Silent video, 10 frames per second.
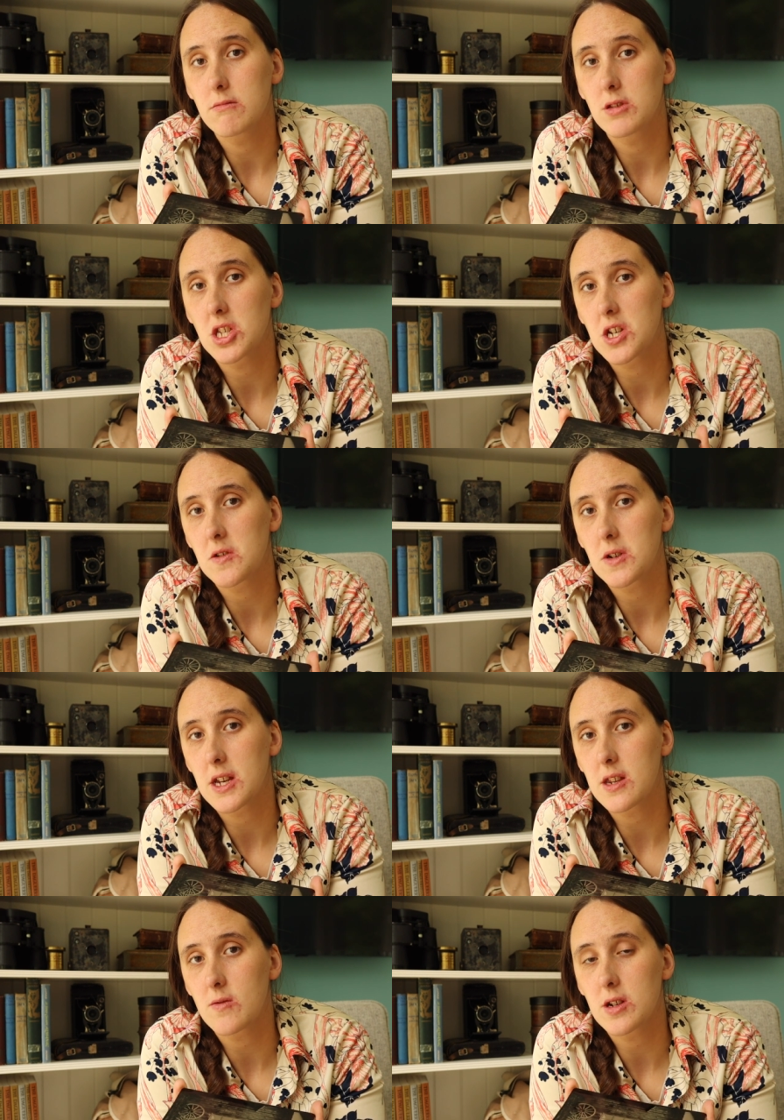So
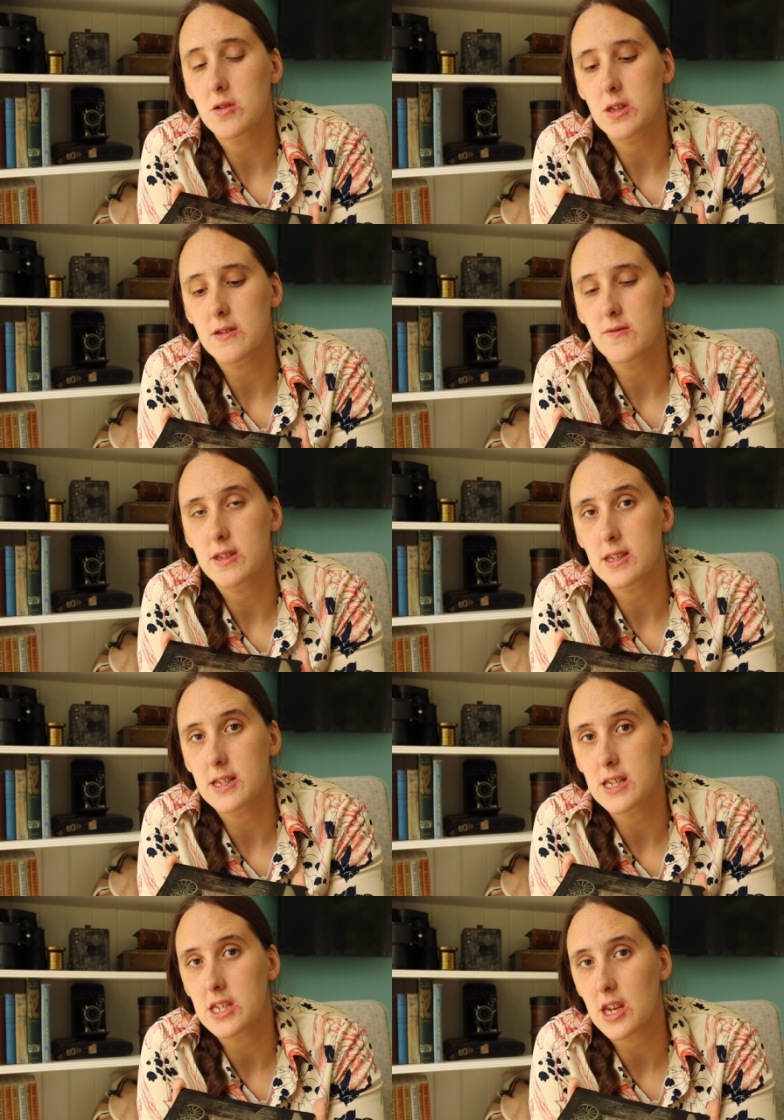anyone who lives
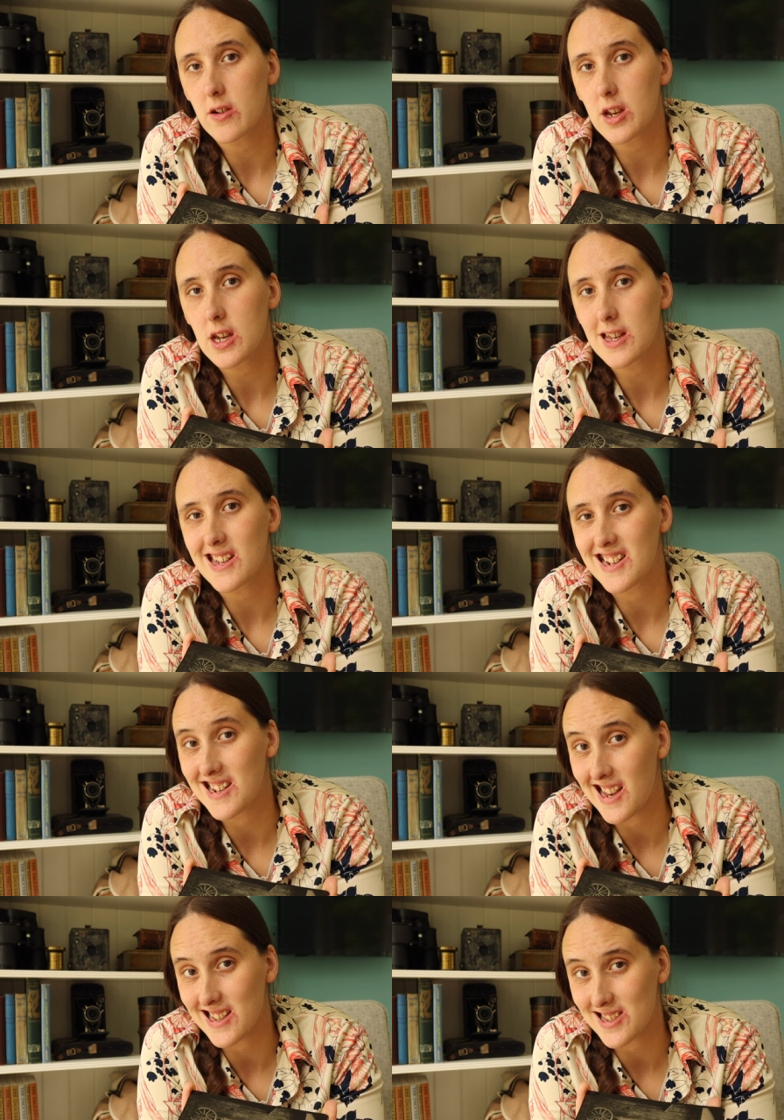in this area
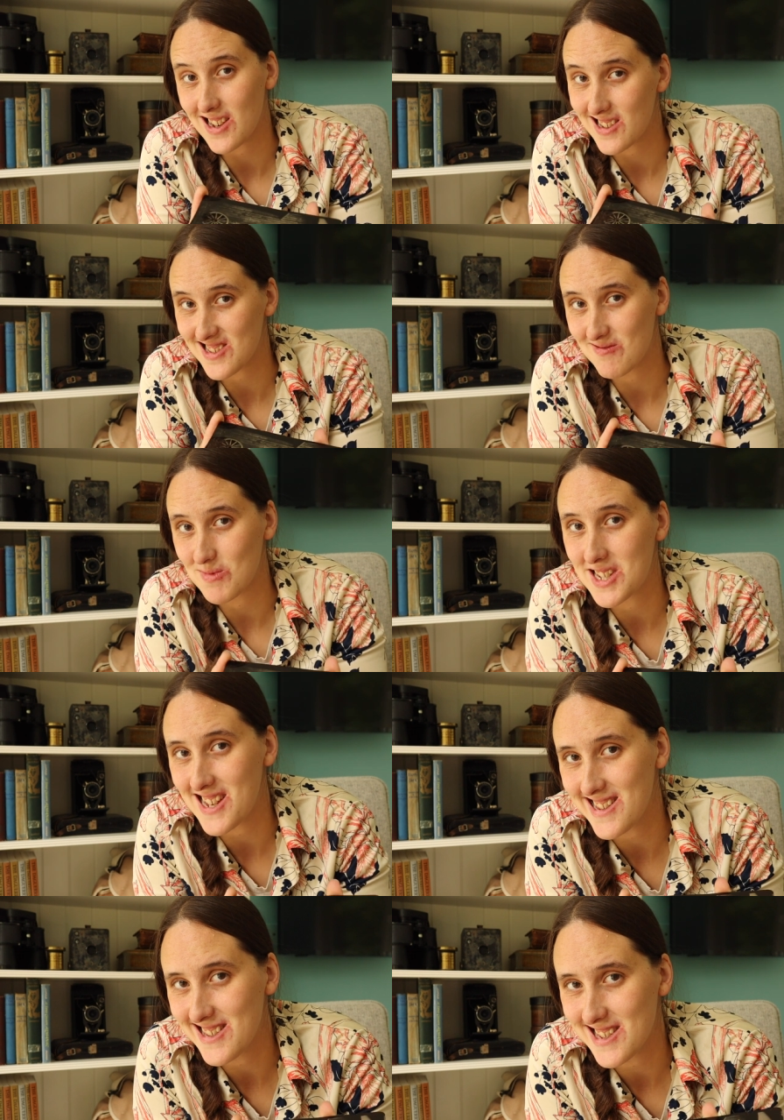and has awesome
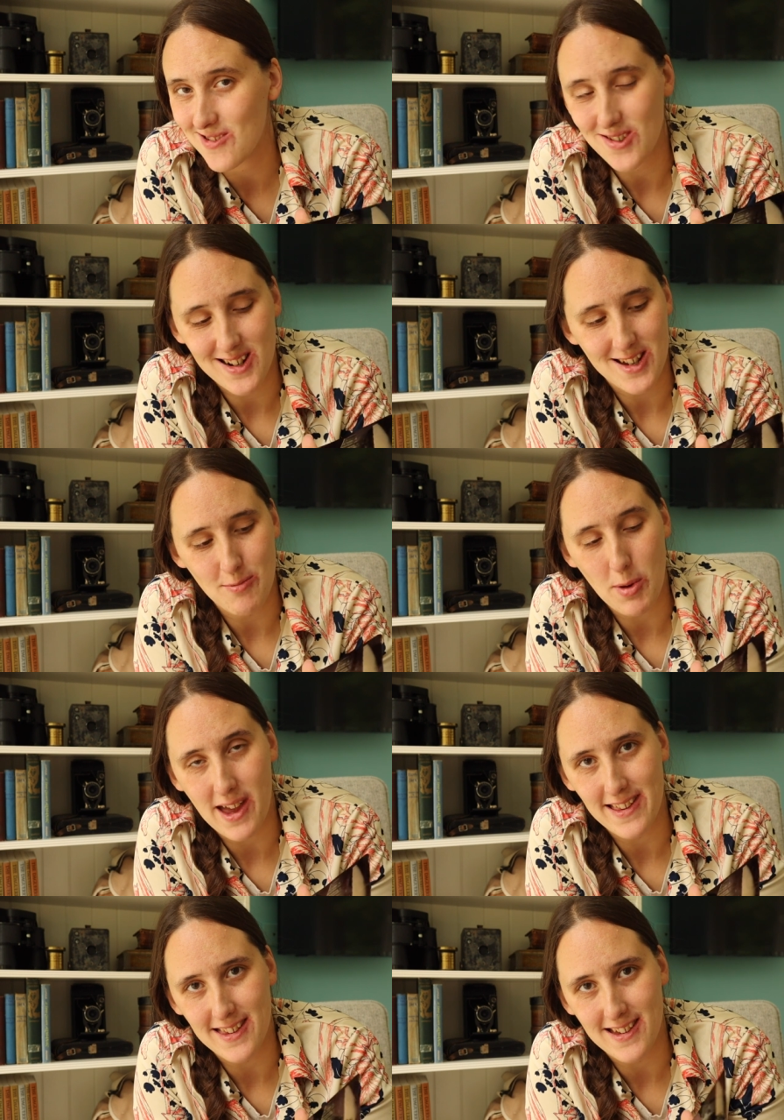tins they want to
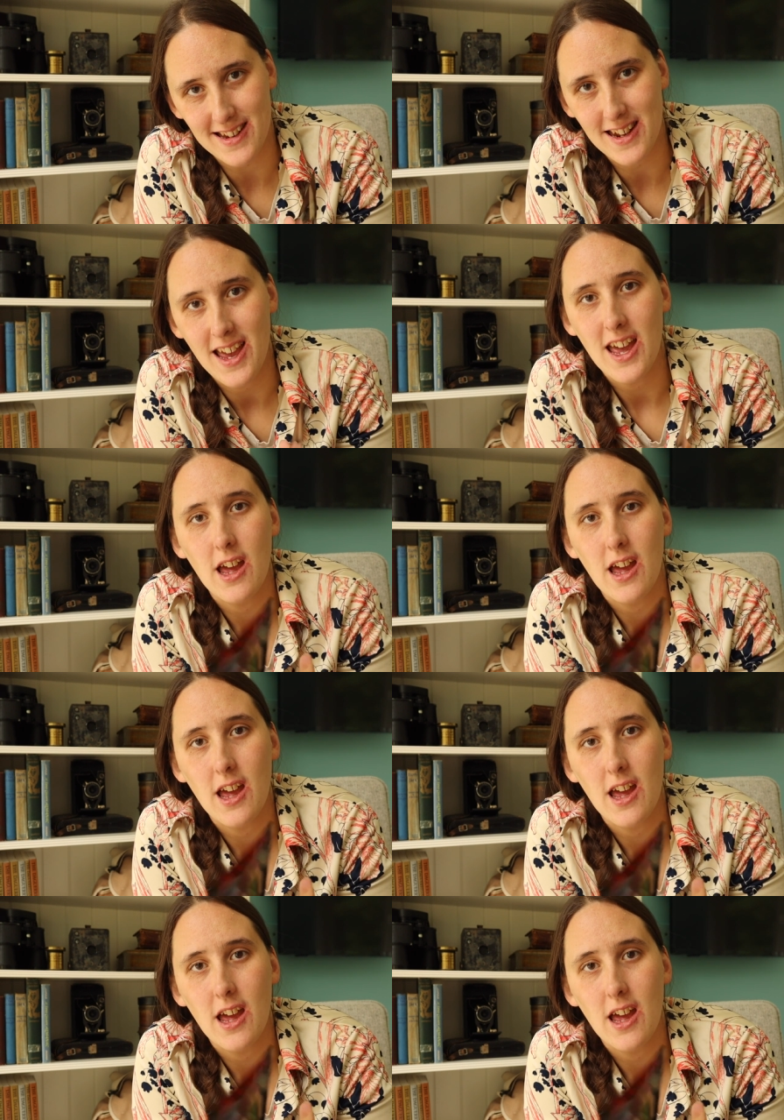pass on,